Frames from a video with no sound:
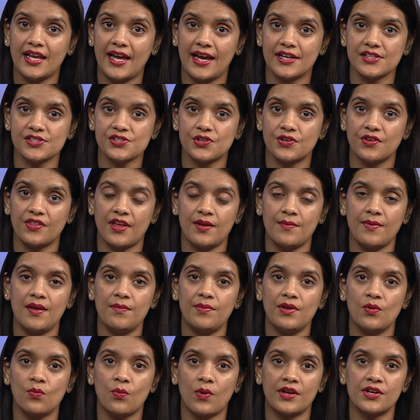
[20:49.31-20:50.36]
cancer, they may
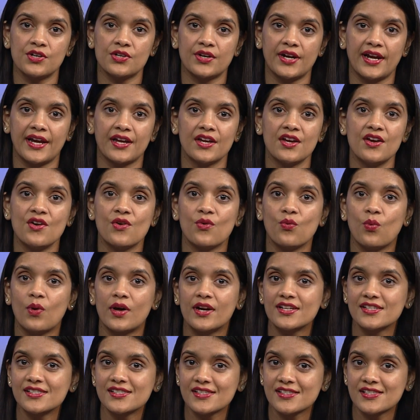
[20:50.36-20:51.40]
be wondering, what
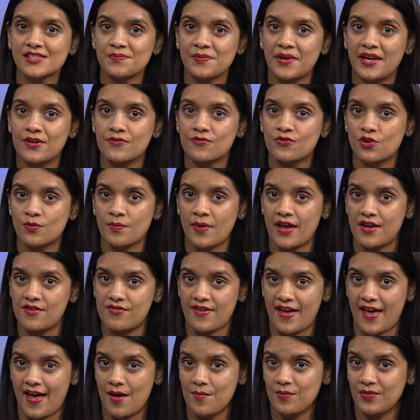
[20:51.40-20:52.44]
does this mean for my
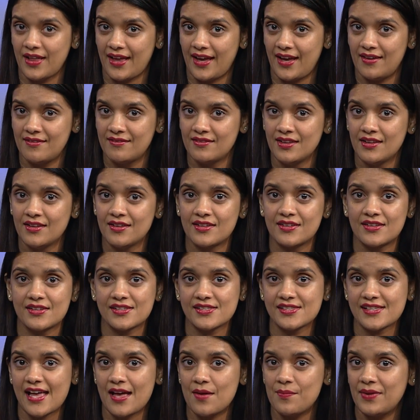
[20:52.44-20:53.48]
family?
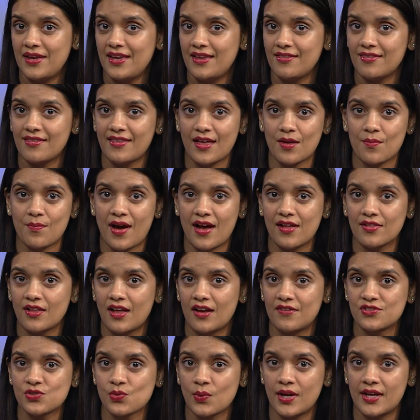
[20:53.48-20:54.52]
Does that mean that my
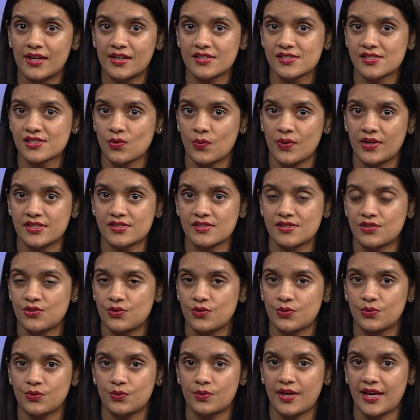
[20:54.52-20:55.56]
loved one is going
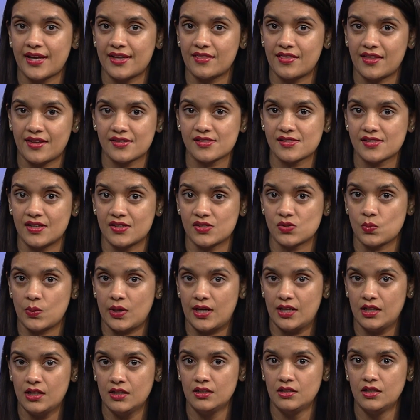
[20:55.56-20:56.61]
to get this as
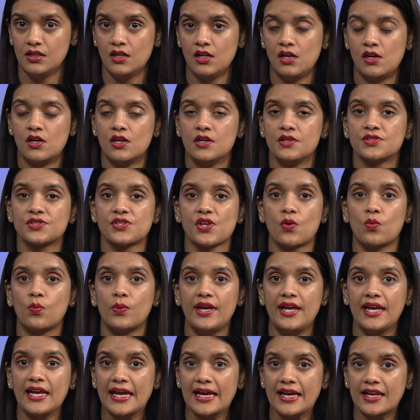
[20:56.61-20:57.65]
well? So
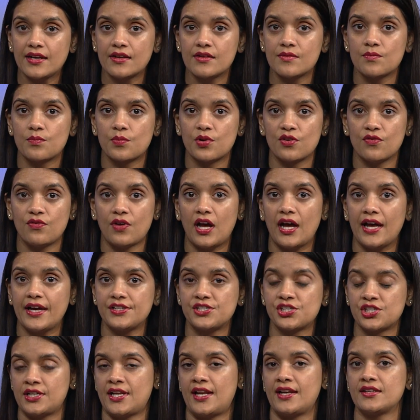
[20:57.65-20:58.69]
we can provide
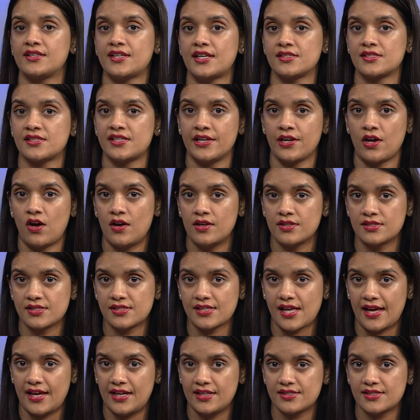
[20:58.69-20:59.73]
genetic testing on
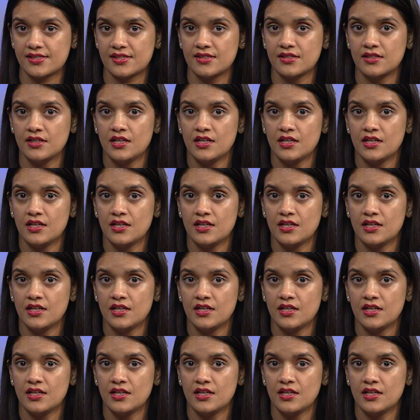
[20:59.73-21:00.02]
site.